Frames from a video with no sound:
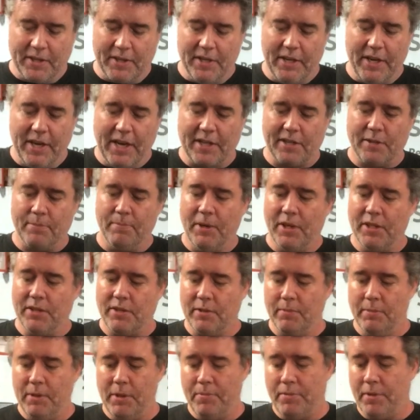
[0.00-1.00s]
the next
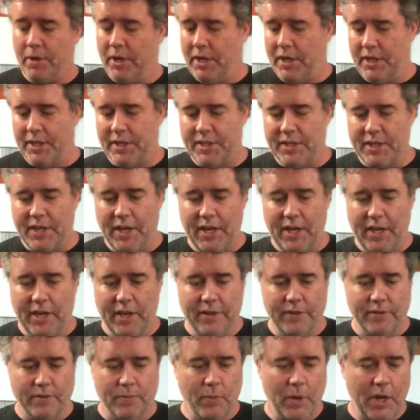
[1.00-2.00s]
months will be pretty
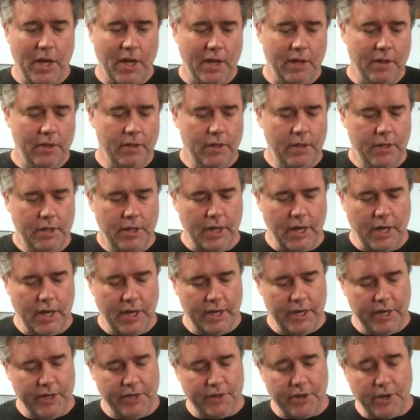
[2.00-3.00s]
exciting as well.
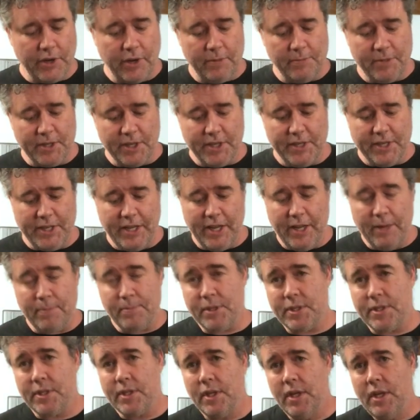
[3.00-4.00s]
In terms of
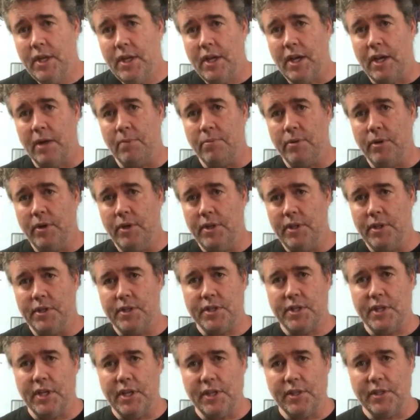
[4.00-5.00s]
tips on putting
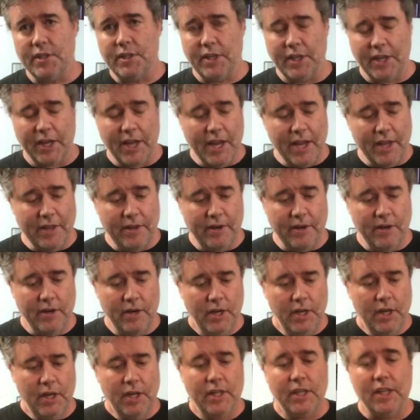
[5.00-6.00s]
this thing together,
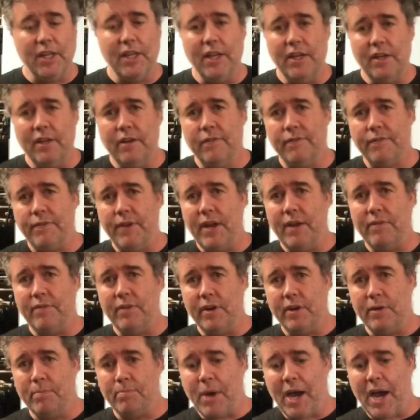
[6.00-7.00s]
get your
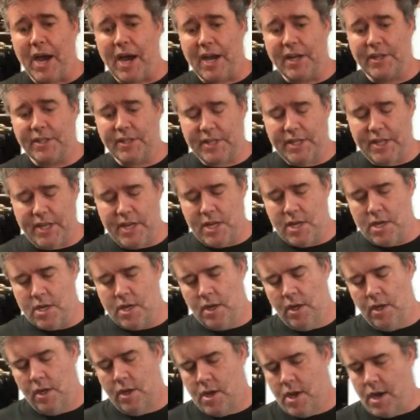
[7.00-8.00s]
favorite epoxy.
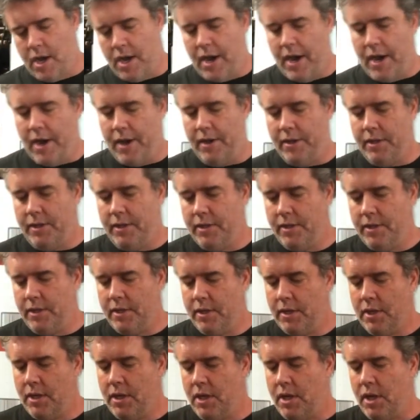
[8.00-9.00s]
A
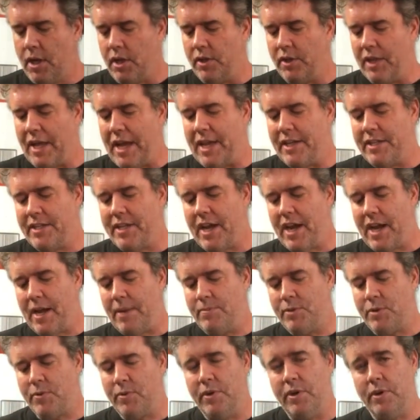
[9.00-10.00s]
lot of
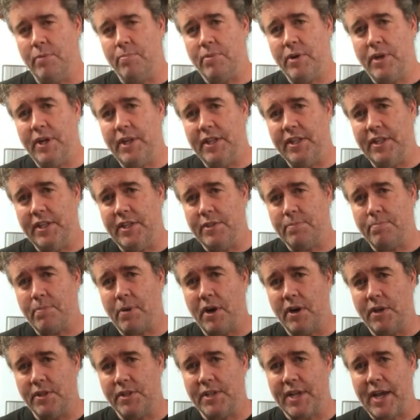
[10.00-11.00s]
times when you're printing these
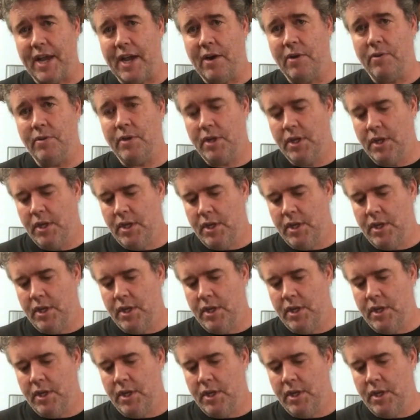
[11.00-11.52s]
parts out,